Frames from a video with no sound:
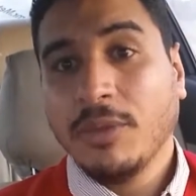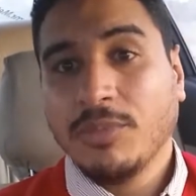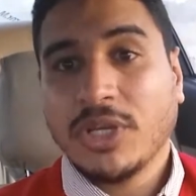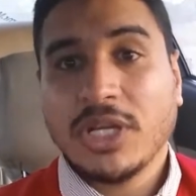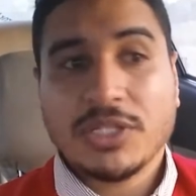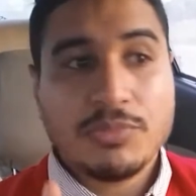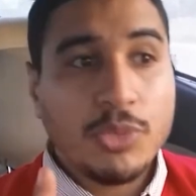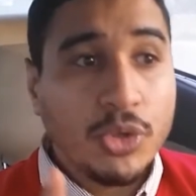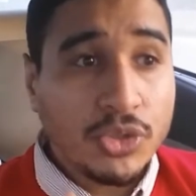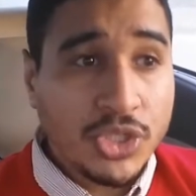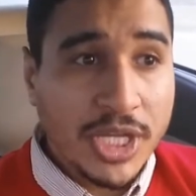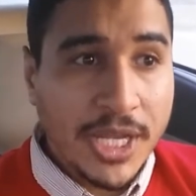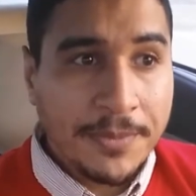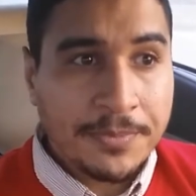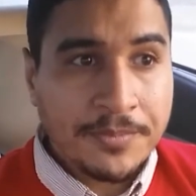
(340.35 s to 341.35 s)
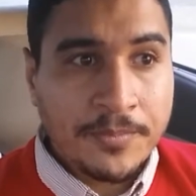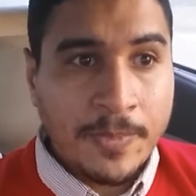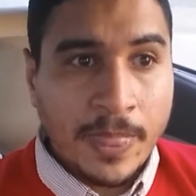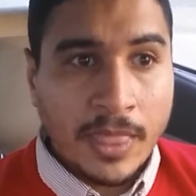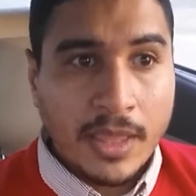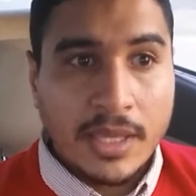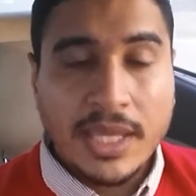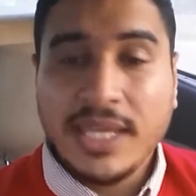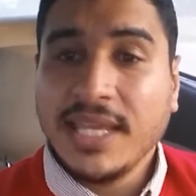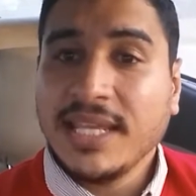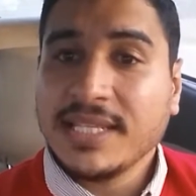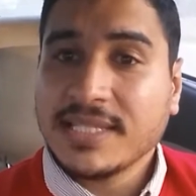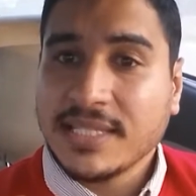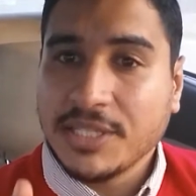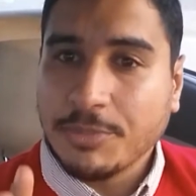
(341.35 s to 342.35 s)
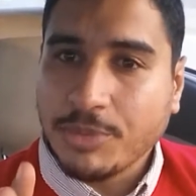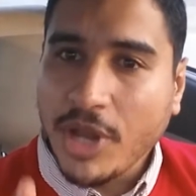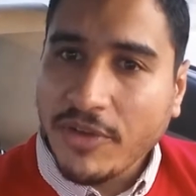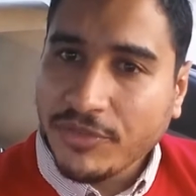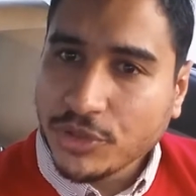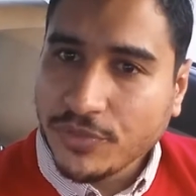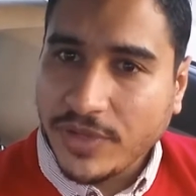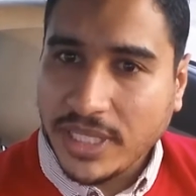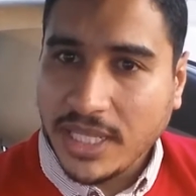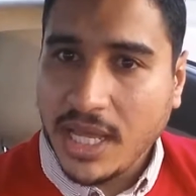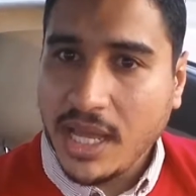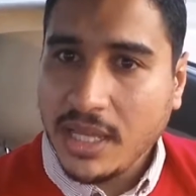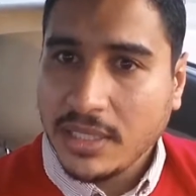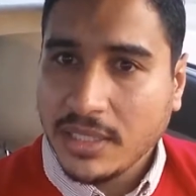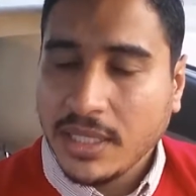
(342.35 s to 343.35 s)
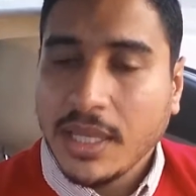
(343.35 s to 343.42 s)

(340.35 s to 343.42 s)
Because Musa, he is the Prophet of Allah,